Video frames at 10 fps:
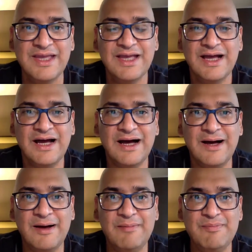
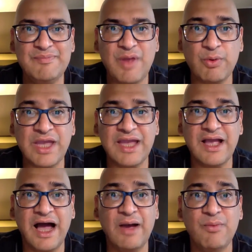Okay,
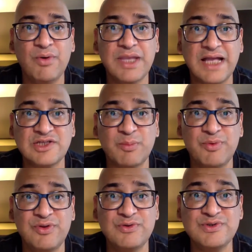I will catch up with
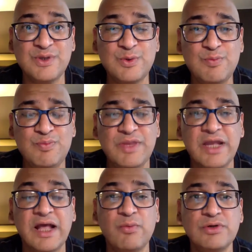you soon, and
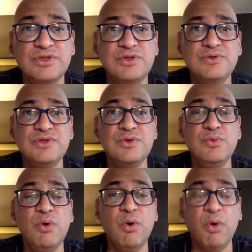I want you to
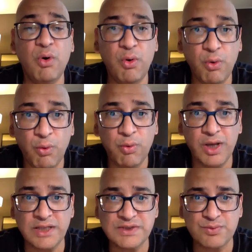
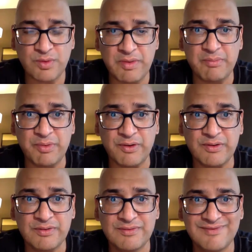always remember,
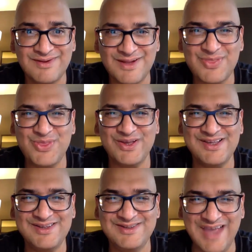let the
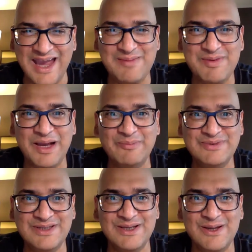game come
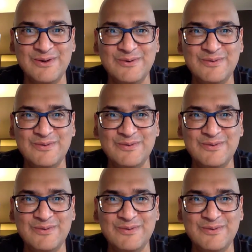to you.